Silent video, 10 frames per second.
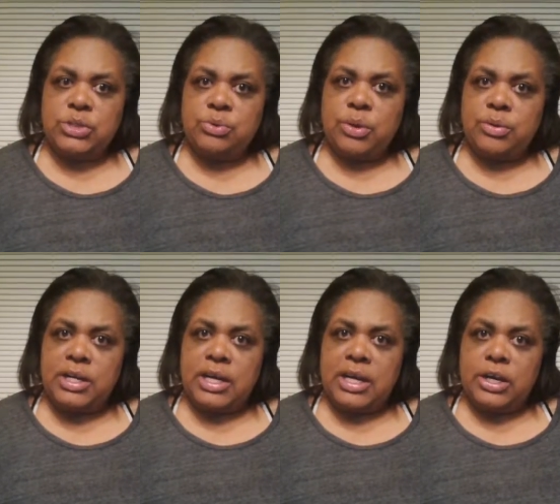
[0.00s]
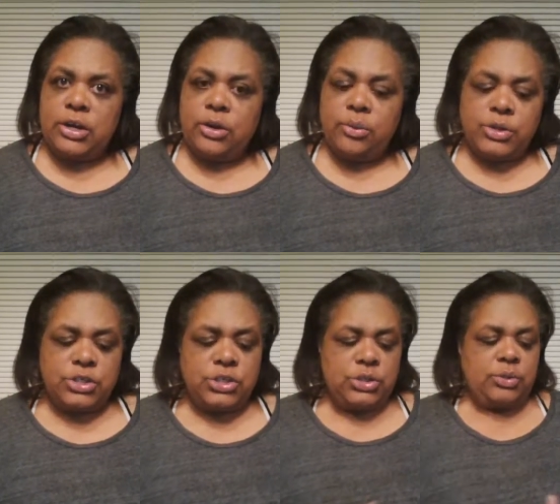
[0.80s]
You already kind of know what
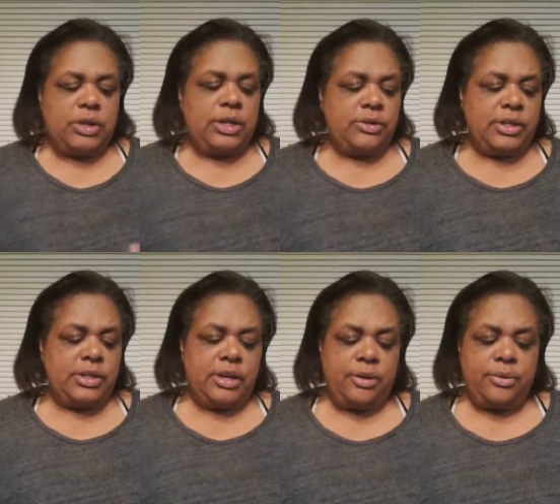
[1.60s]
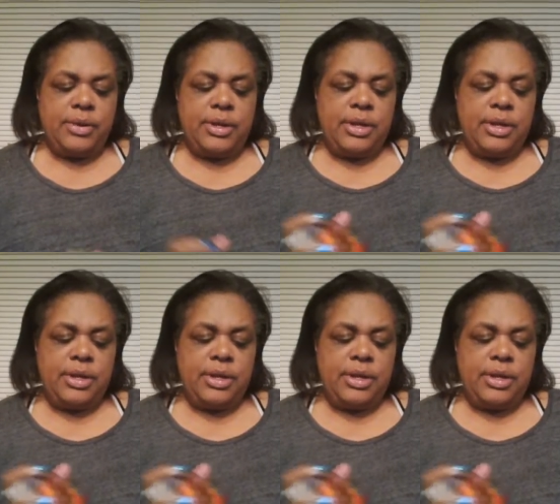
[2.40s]
to do here, Leo.